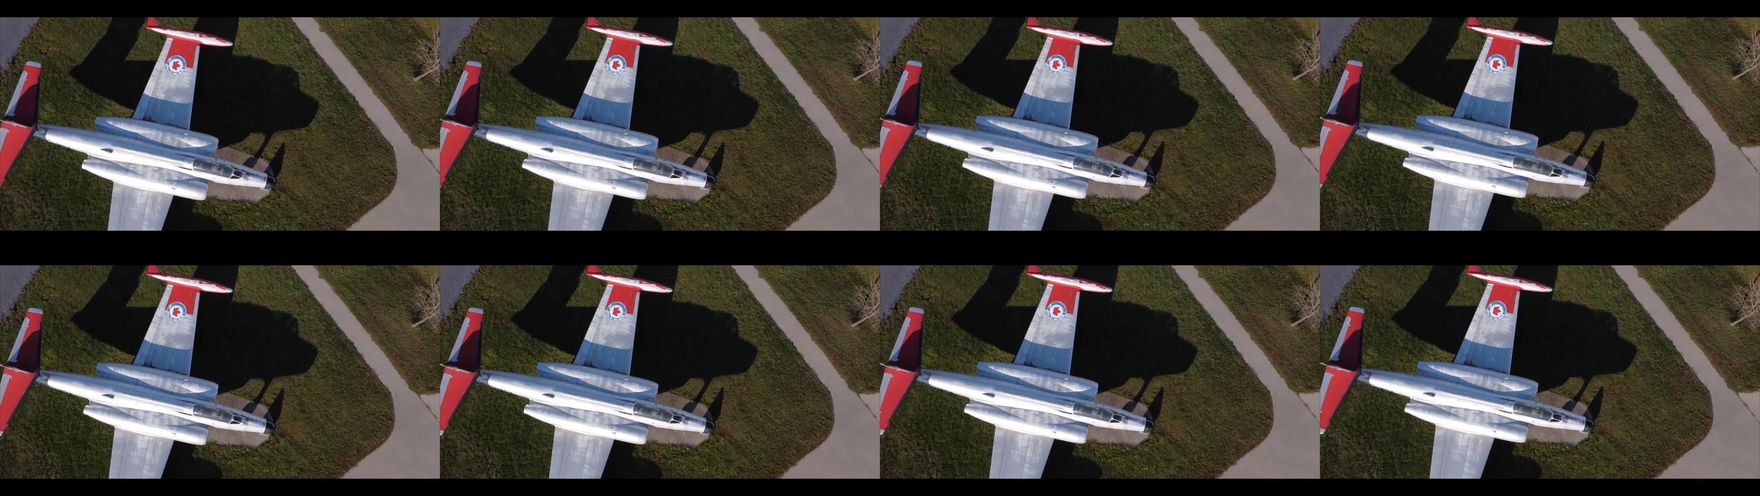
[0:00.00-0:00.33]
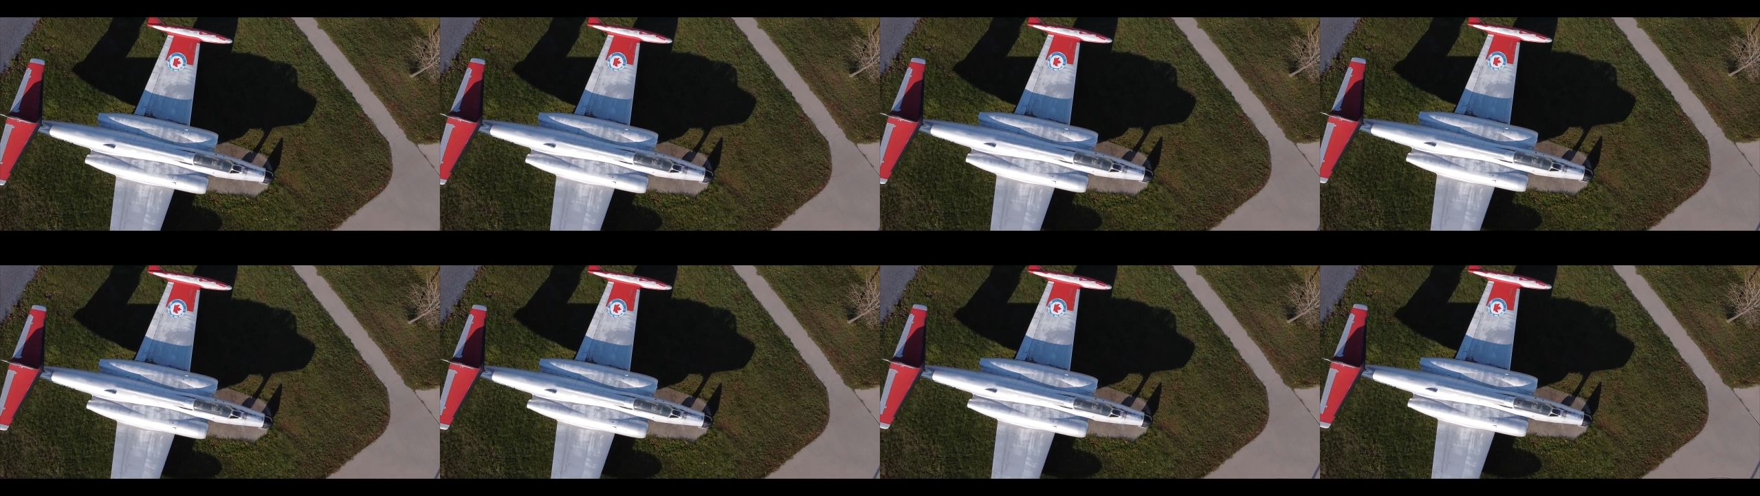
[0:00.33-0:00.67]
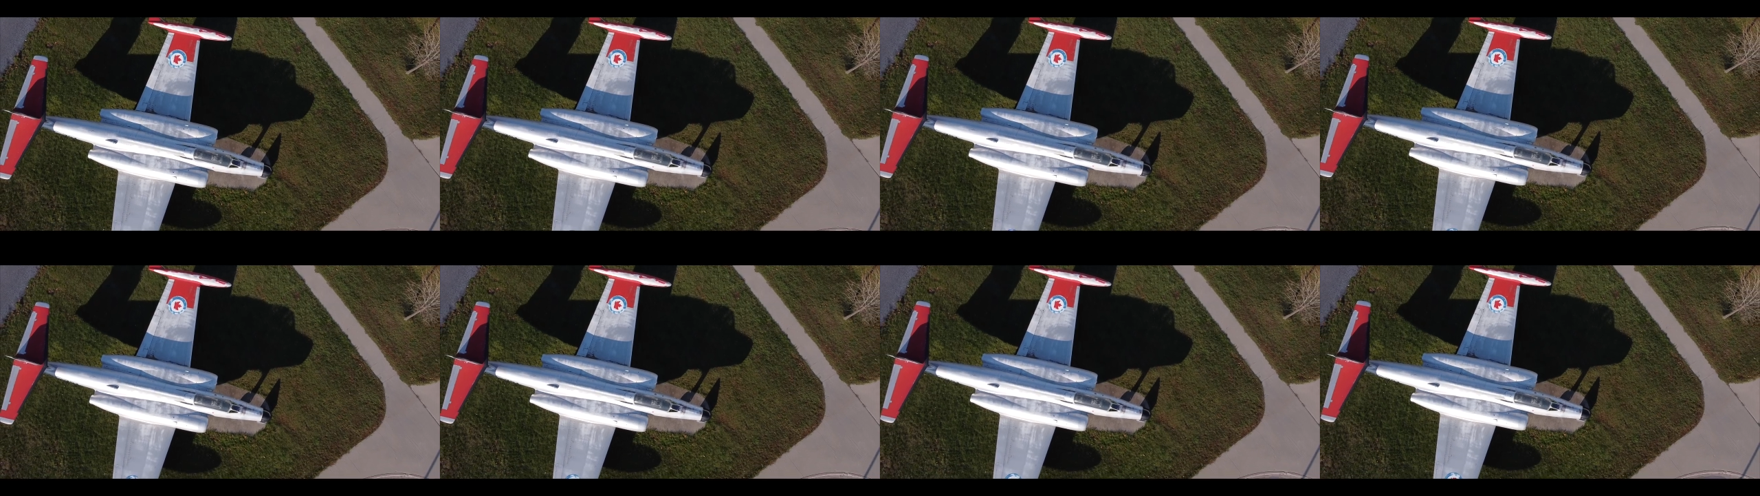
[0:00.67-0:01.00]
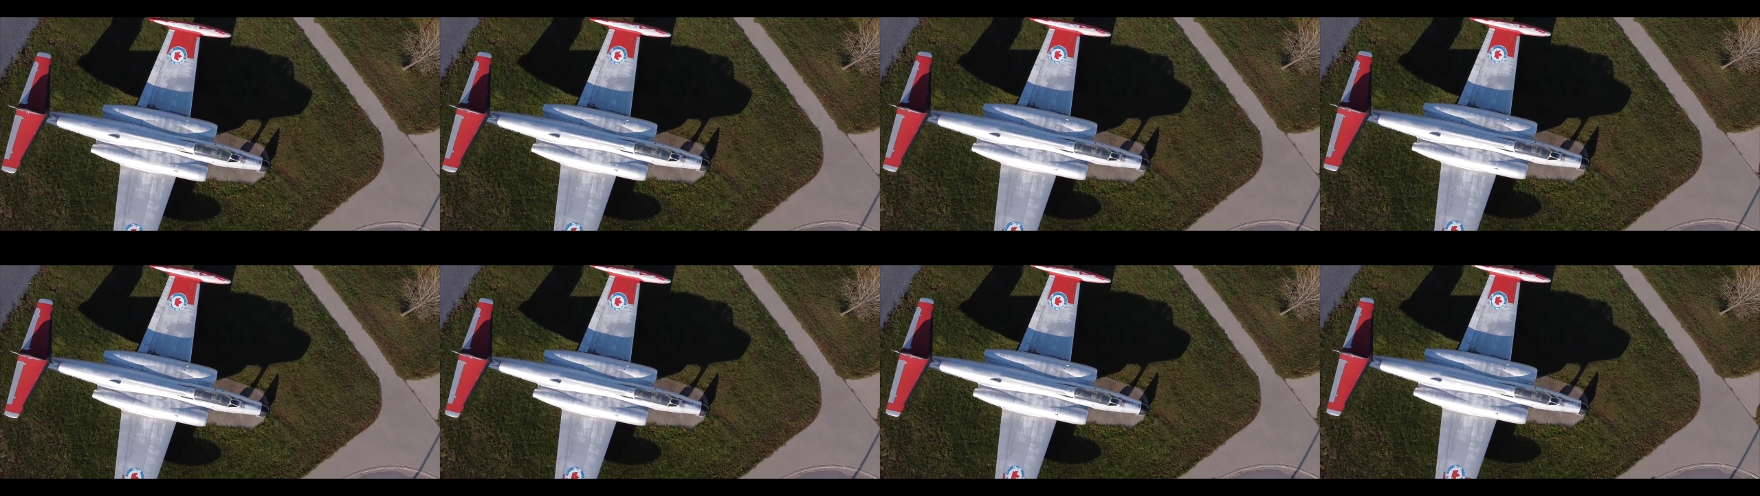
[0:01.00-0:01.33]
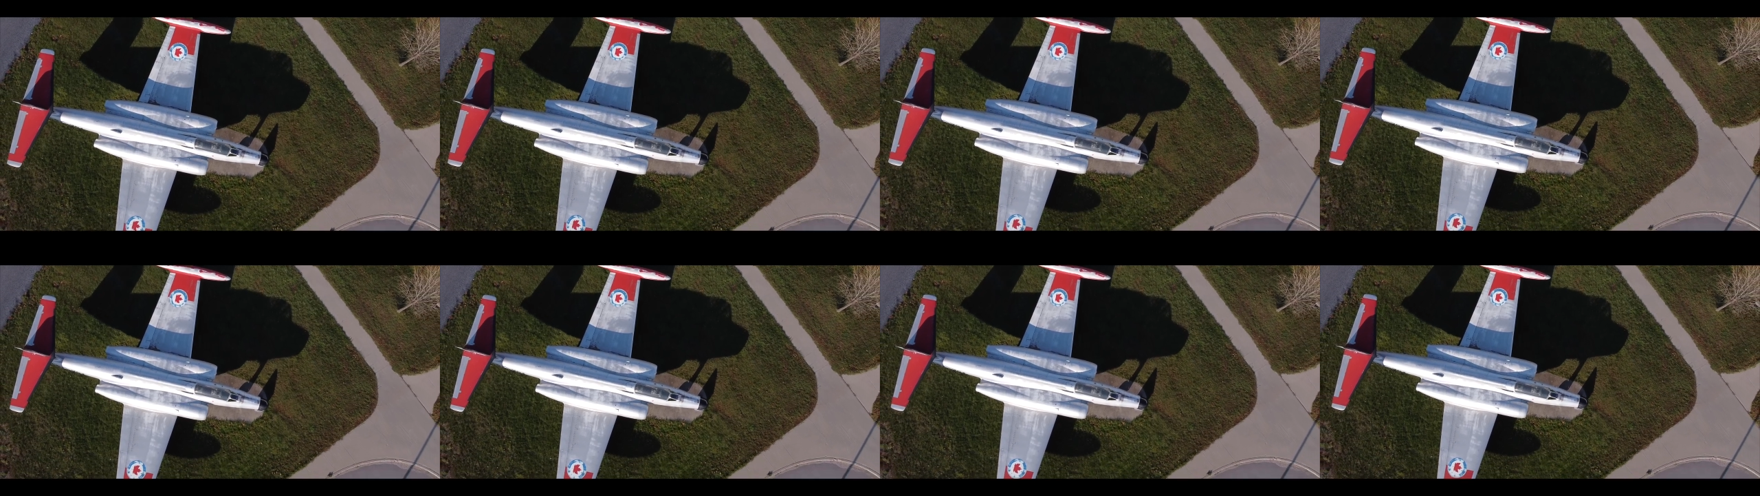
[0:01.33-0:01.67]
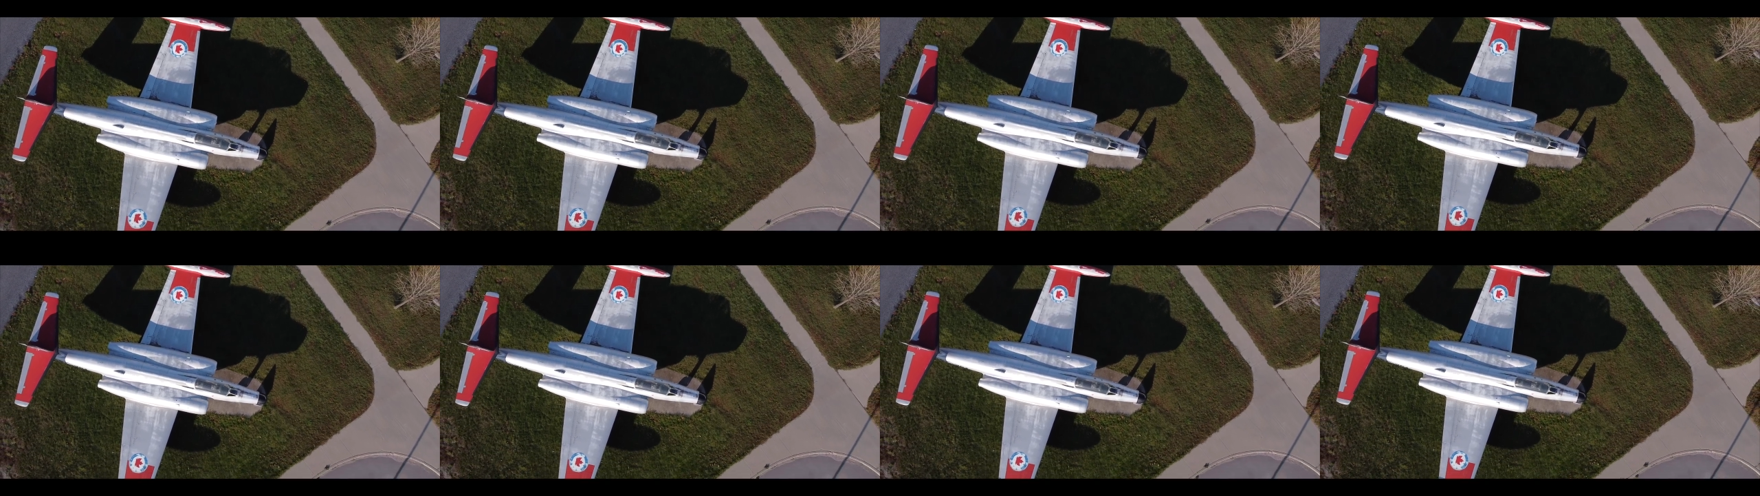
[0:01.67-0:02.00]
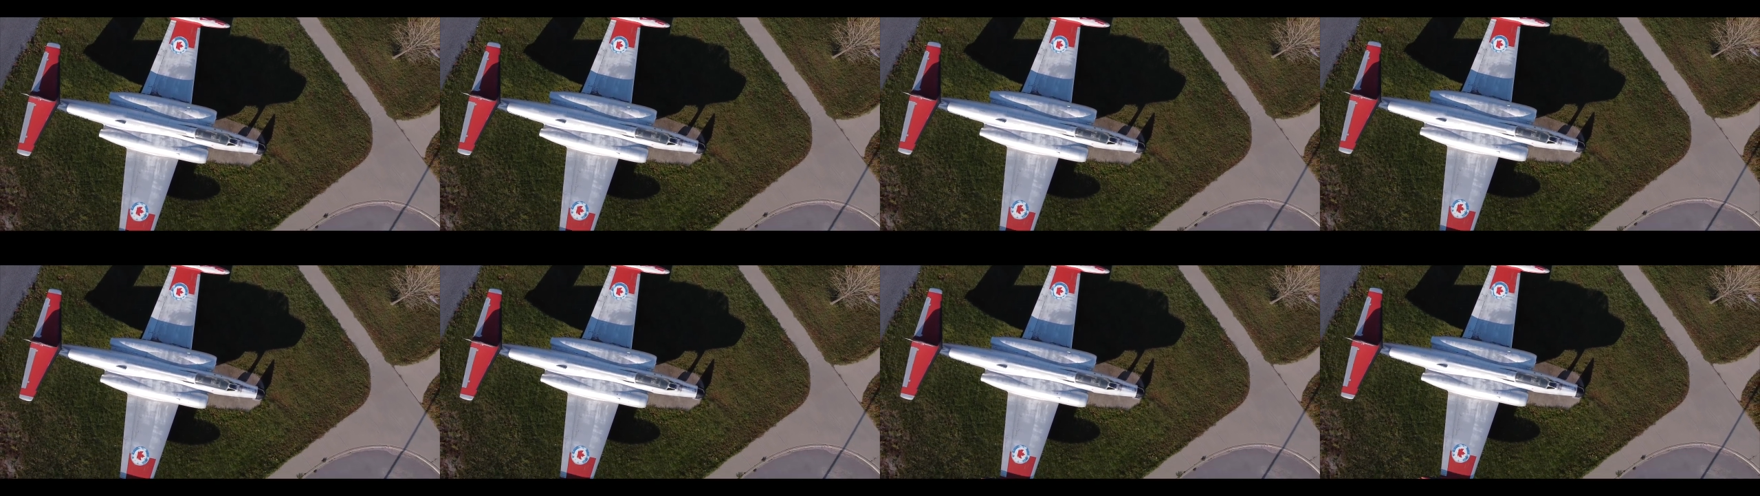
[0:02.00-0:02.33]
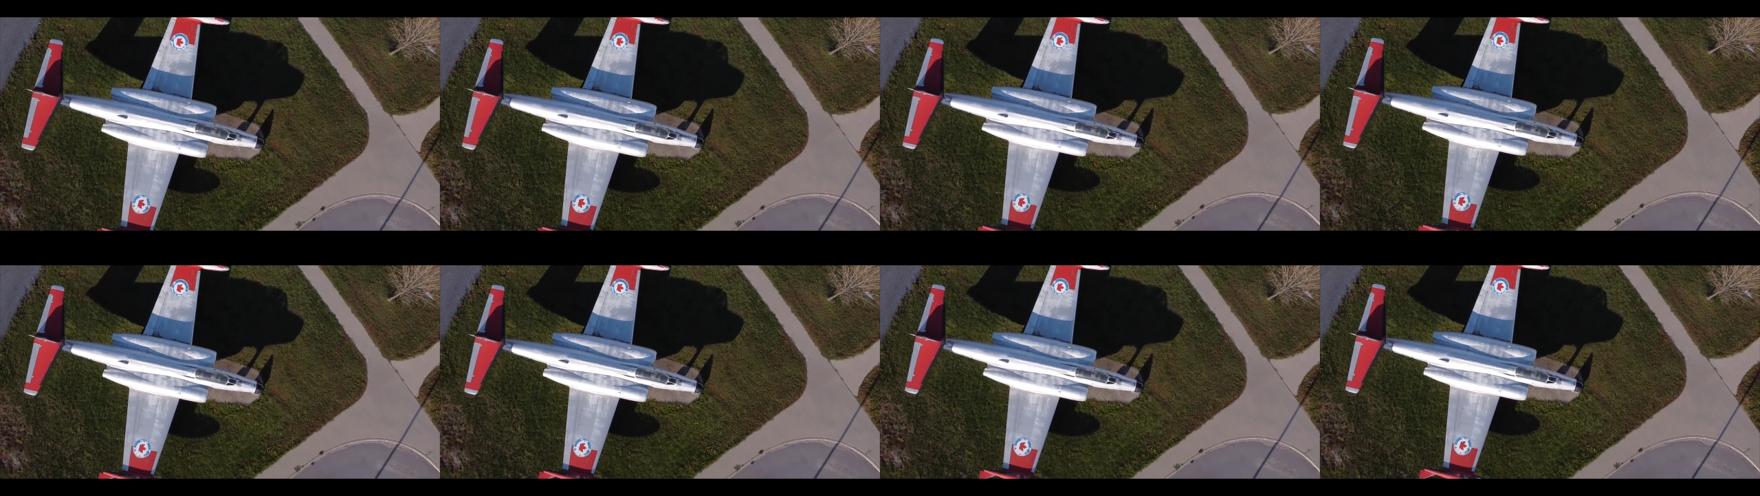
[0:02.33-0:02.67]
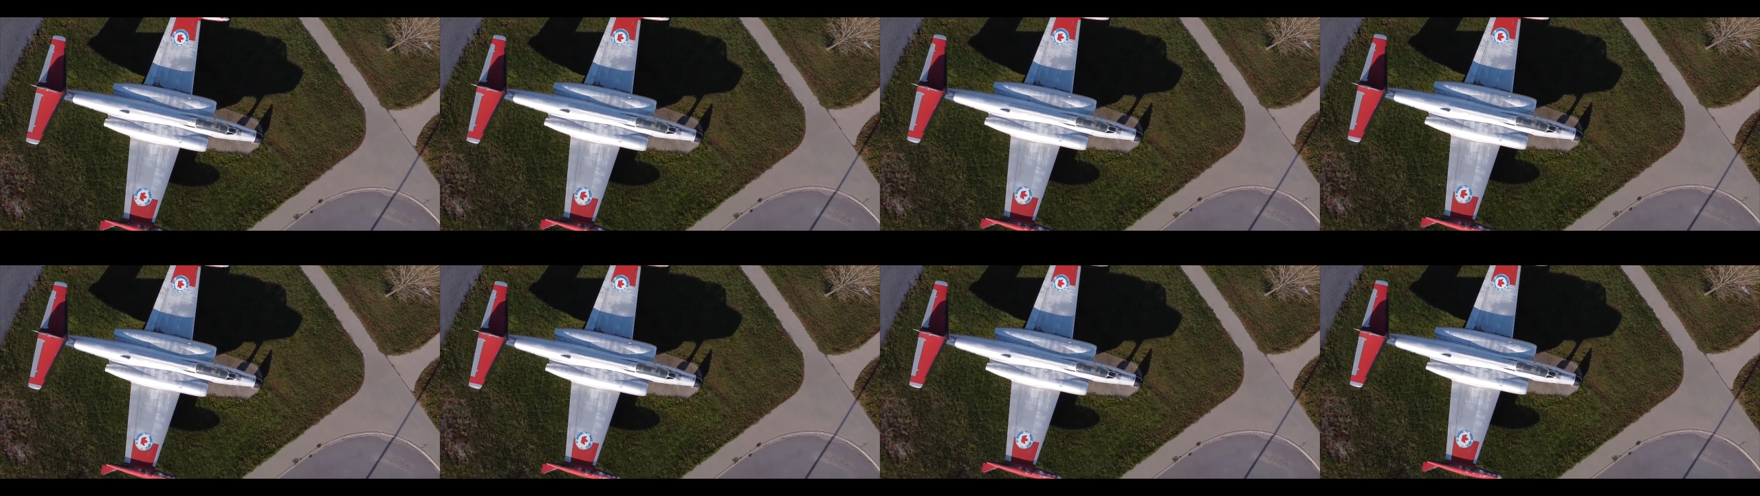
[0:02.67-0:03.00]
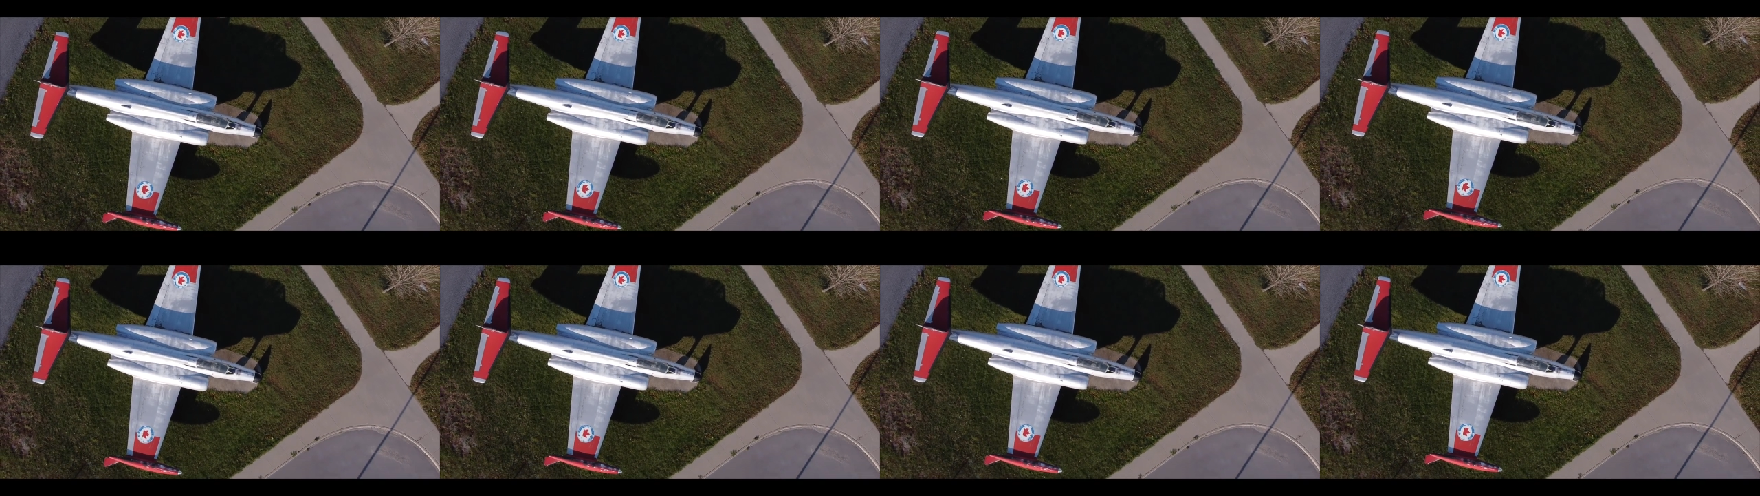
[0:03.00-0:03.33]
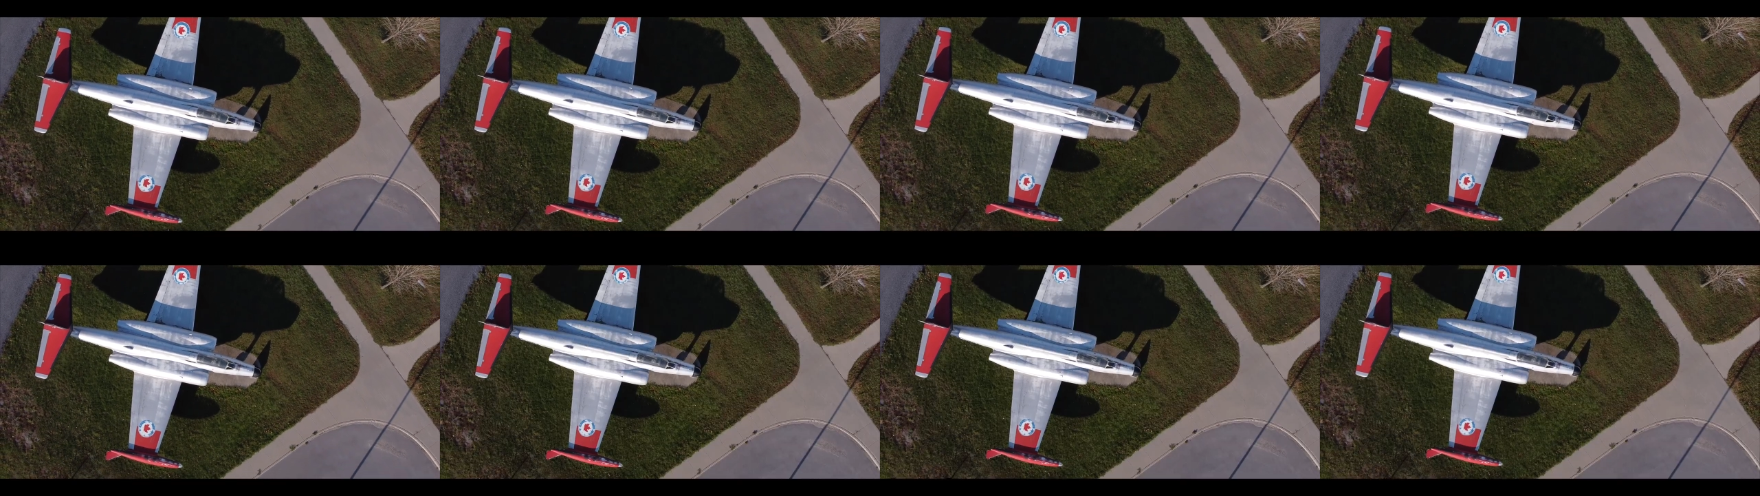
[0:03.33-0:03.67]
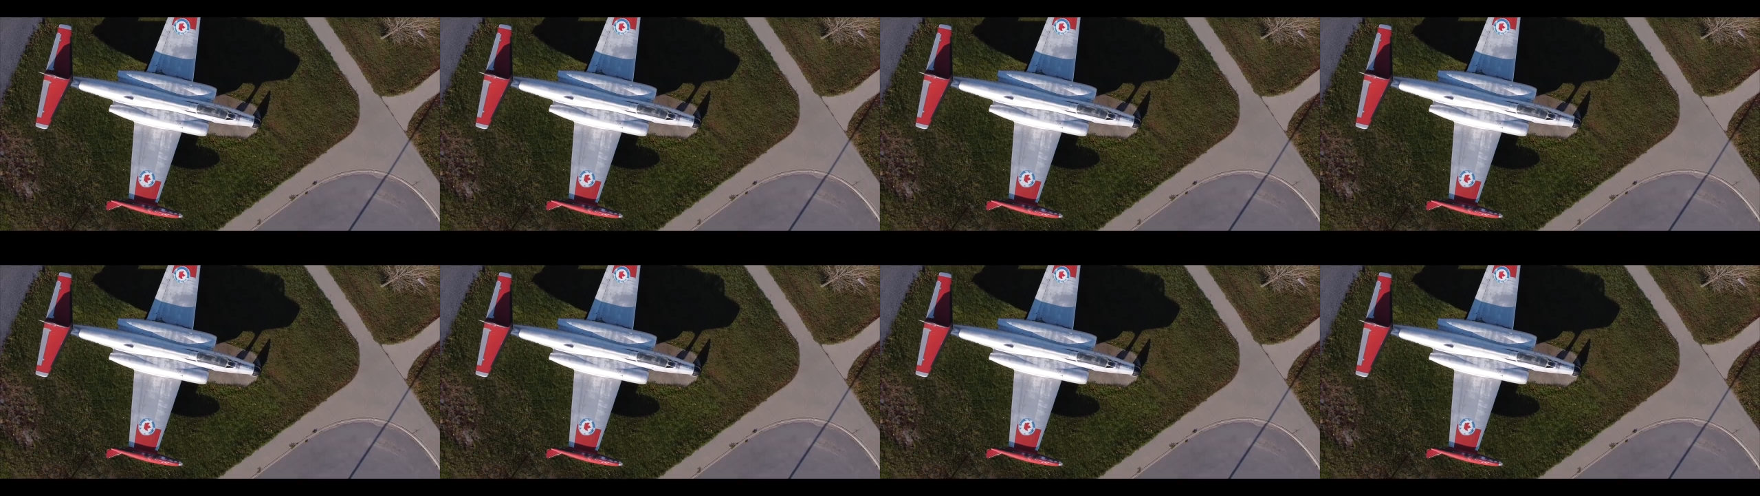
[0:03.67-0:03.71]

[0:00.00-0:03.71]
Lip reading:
Nobody's mouth can be seen.